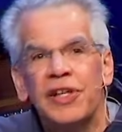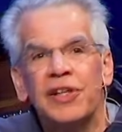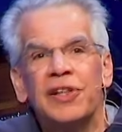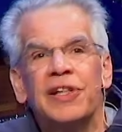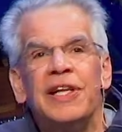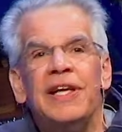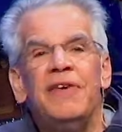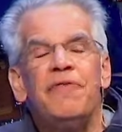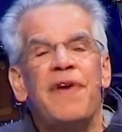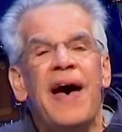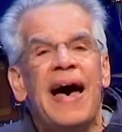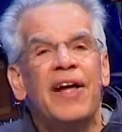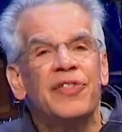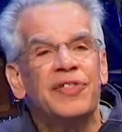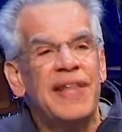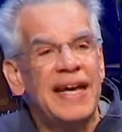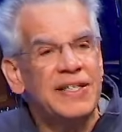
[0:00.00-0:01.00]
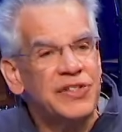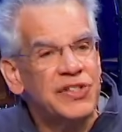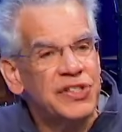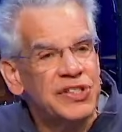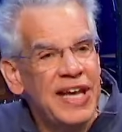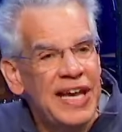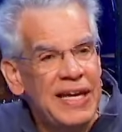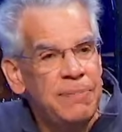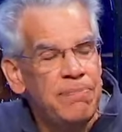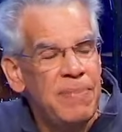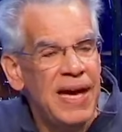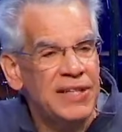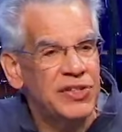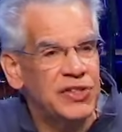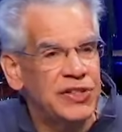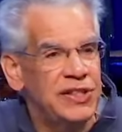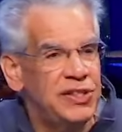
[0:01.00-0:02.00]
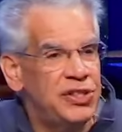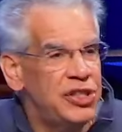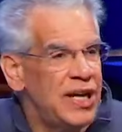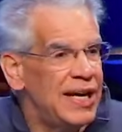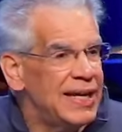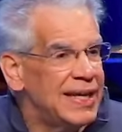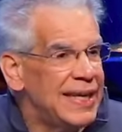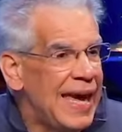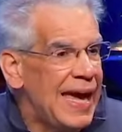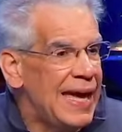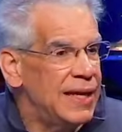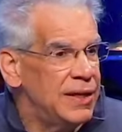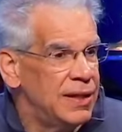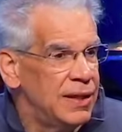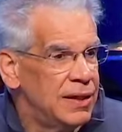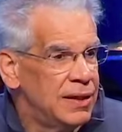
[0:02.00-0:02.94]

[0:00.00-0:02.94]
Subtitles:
live out that same message again